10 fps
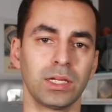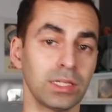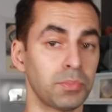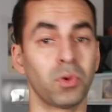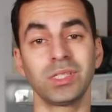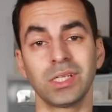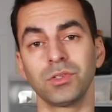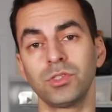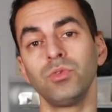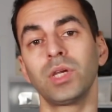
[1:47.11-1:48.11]
disappointing
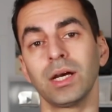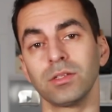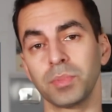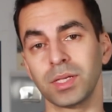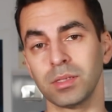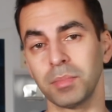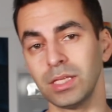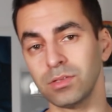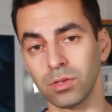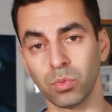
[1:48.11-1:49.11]
on two counts because it
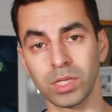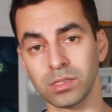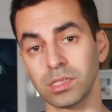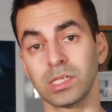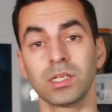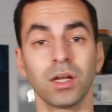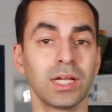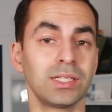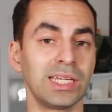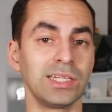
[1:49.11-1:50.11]
means that we as a
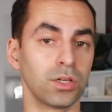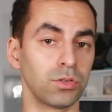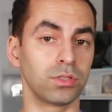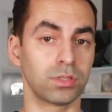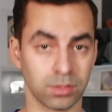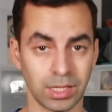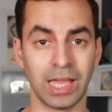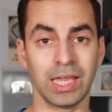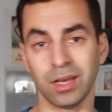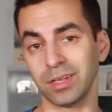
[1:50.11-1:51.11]
society don't
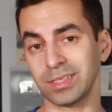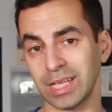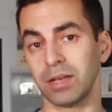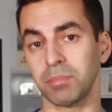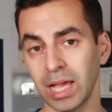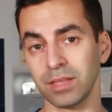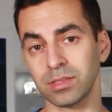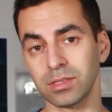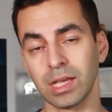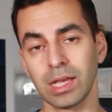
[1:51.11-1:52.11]
A, understand
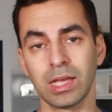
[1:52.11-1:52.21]
maths,